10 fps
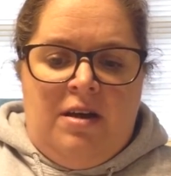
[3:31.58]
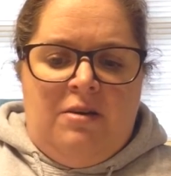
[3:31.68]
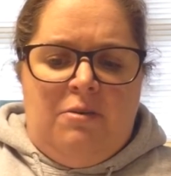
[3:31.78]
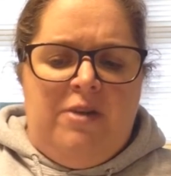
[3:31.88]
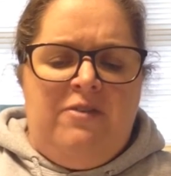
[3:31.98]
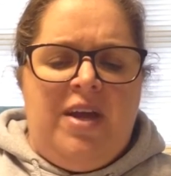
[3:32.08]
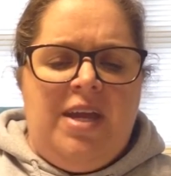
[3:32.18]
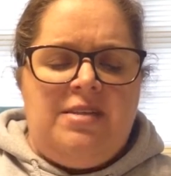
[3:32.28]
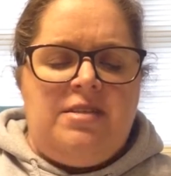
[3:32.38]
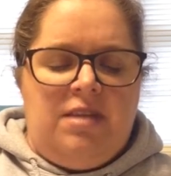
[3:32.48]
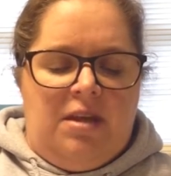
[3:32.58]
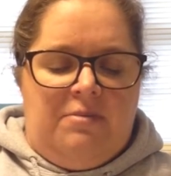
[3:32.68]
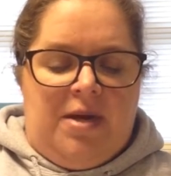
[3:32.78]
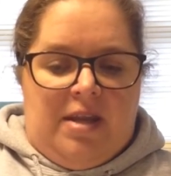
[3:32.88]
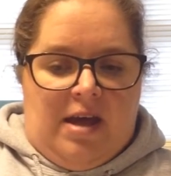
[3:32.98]
What if I can't sleep
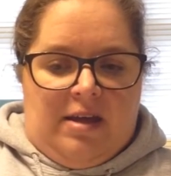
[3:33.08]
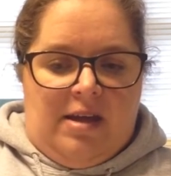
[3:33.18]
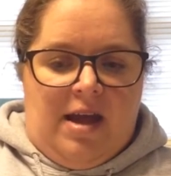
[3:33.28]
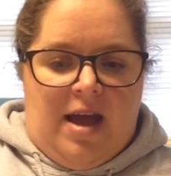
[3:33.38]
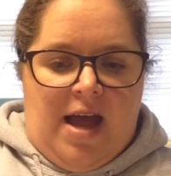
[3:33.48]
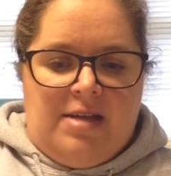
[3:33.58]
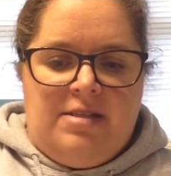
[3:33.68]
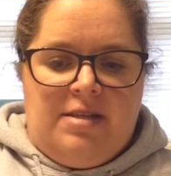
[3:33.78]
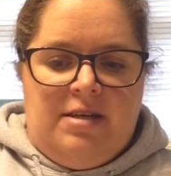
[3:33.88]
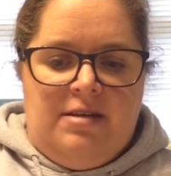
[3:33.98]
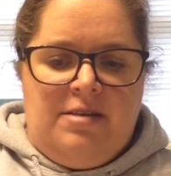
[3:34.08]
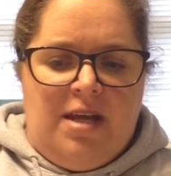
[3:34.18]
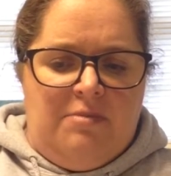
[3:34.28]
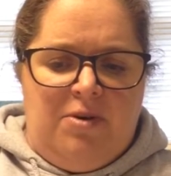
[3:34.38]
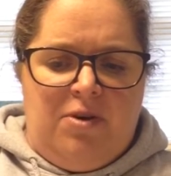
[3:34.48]
at night? I asked.
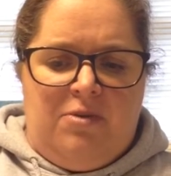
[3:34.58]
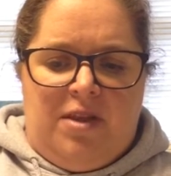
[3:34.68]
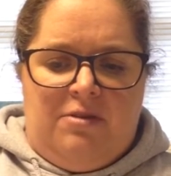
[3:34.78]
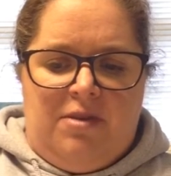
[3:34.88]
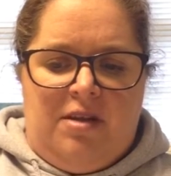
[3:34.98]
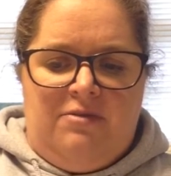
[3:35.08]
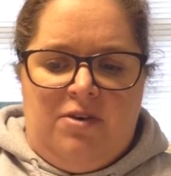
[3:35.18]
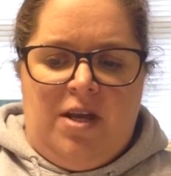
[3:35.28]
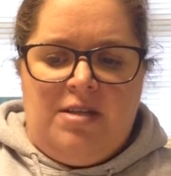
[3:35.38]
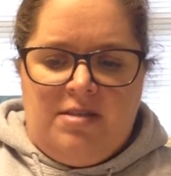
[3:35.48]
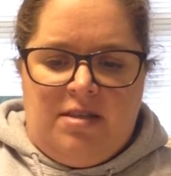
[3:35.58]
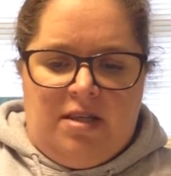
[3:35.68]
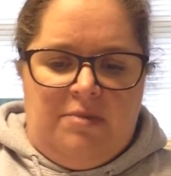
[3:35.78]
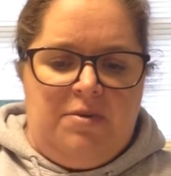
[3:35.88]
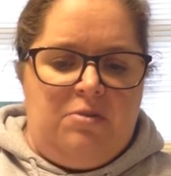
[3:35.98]
Take a book with you. Then if you can't
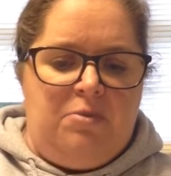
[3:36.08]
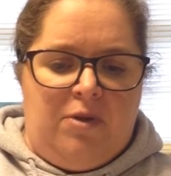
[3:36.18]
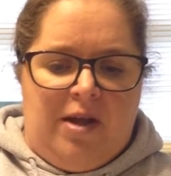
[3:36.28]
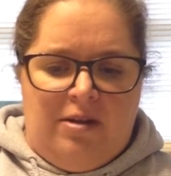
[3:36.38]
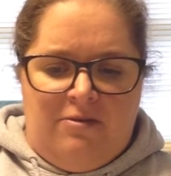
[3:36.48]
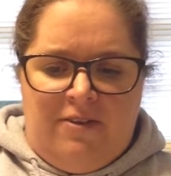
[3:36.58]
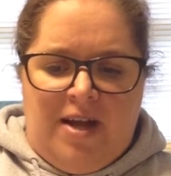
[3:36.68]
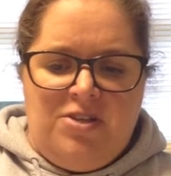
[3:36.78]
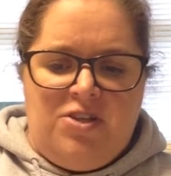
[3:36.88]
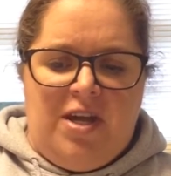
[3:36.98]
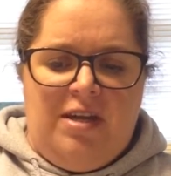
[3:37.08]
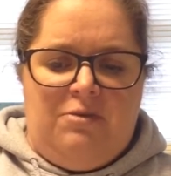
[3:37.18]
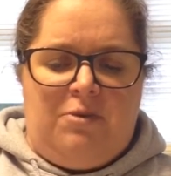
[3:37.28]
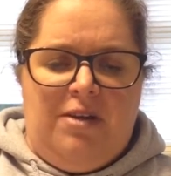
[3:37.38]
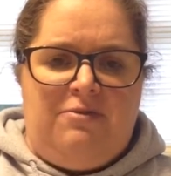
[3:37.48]
sleep, you can pull out your flashlight
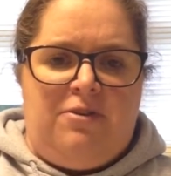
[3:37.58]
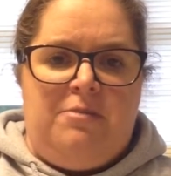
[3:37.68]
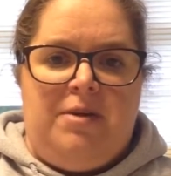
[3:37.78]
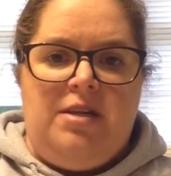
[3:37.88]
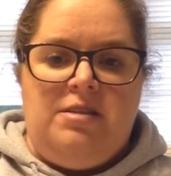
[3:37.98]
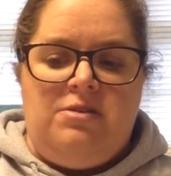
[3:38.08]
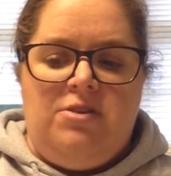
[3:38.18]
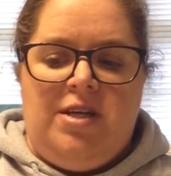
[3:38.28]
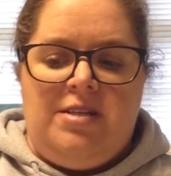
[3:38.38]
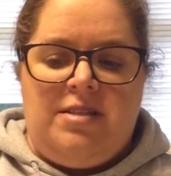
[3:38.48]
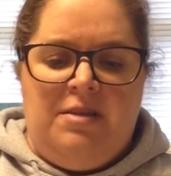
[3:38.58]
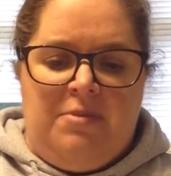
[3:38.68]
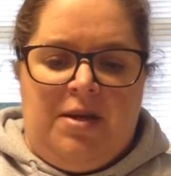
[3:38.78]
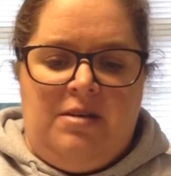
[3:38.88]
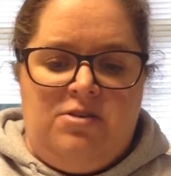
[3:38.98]
and read for a bit until you get
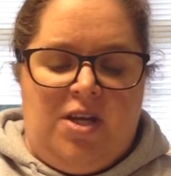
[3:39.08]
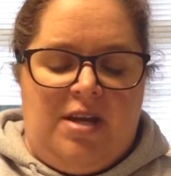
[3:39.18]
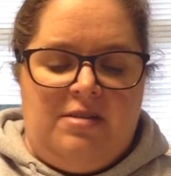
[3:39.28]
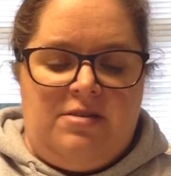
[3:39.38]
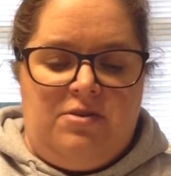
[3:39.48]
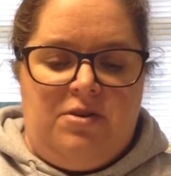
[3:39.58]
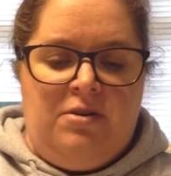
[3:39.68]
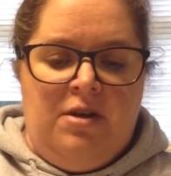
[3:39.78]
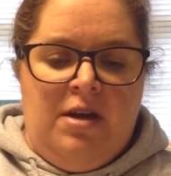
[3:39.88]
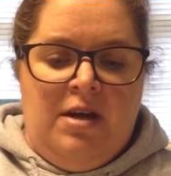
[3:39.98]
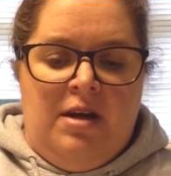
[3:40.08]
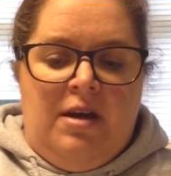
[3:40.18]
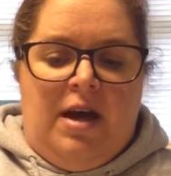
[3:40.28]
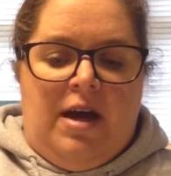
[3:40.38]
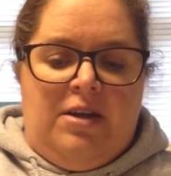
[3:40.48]
sleepy, she answered.
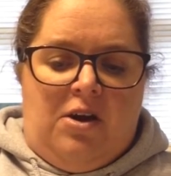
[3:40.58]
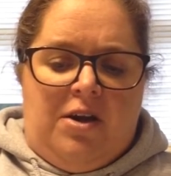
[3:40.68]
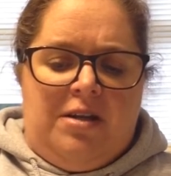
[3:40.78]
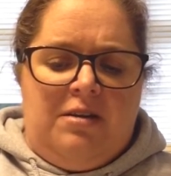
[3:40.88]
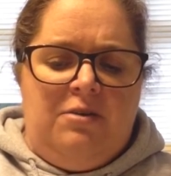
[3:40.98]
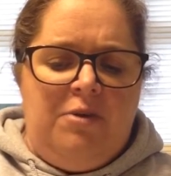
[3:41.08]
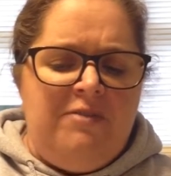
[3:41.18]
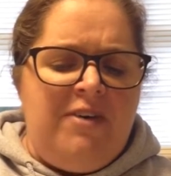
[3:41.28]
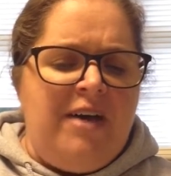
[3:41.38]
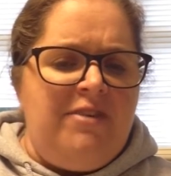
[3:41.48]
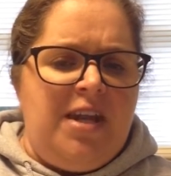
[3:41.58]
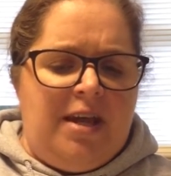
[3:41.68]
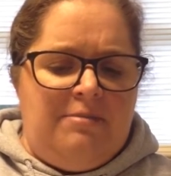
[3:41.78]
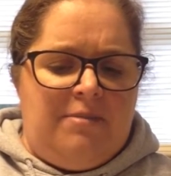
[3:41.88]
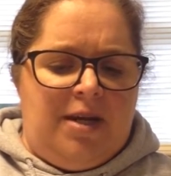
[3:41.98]
I nodded. What if I have a
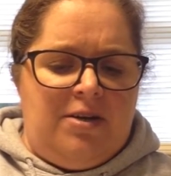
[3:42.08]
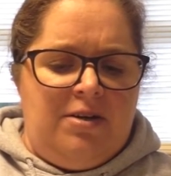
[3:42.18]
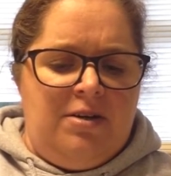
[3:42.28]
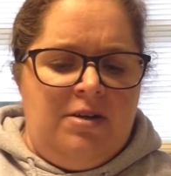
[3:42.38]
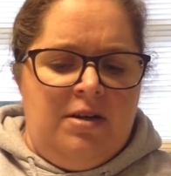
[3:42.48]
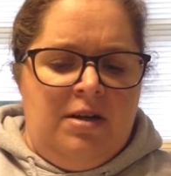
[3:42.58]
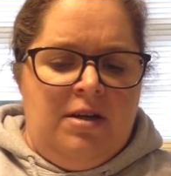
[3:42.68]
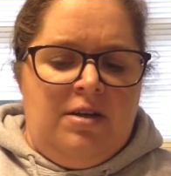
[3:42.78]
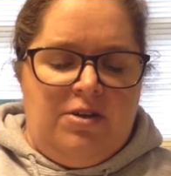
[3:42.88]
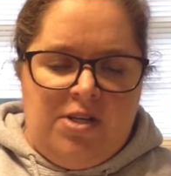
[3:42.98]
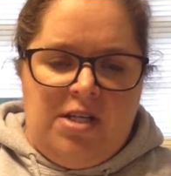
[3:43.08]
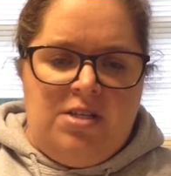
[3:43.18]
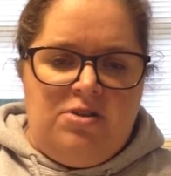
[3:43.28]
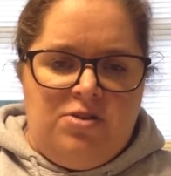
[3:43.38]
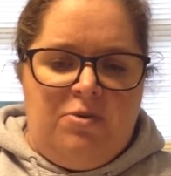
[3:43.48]
nightmare? Your
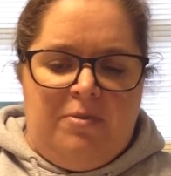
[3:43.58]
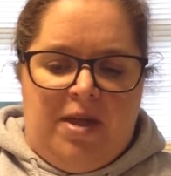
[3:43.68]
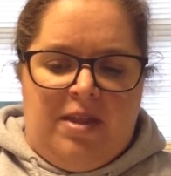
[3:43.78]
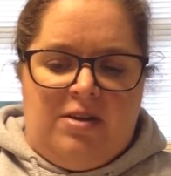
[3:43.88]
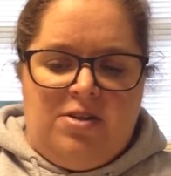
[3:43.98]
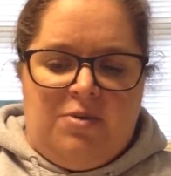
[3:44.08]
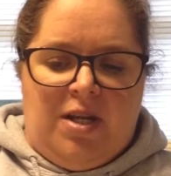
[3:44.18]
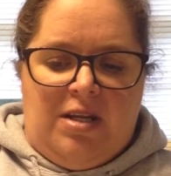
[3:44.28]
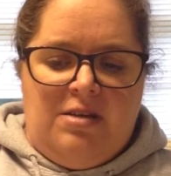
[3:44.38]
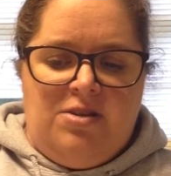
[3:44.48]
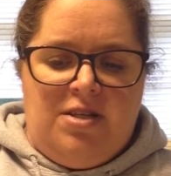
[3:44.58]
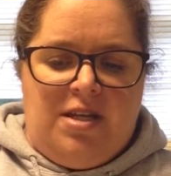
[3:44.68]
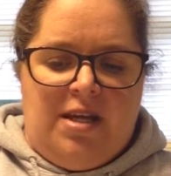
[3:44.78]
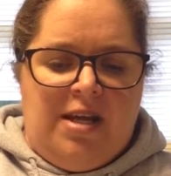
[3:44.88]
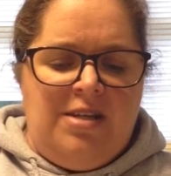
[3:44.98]
teachers will be there, sweetie, she
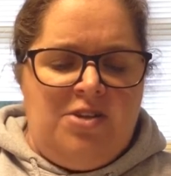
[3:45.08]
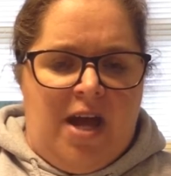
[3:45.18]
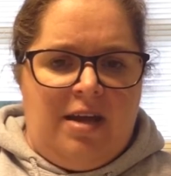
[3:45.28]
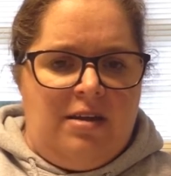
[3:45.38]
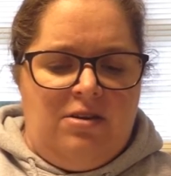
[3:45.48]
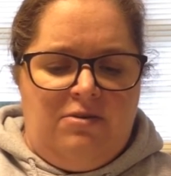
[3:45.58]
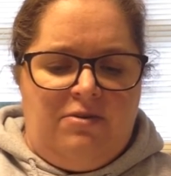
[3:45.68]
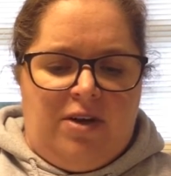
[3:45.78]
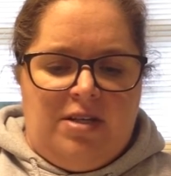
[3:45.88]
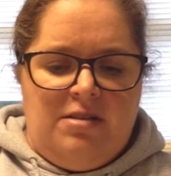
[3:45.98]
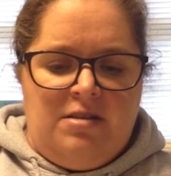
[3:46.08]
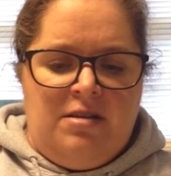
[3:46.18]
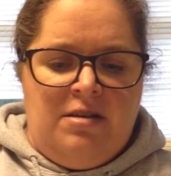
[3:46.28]
said, and Jack and your friends.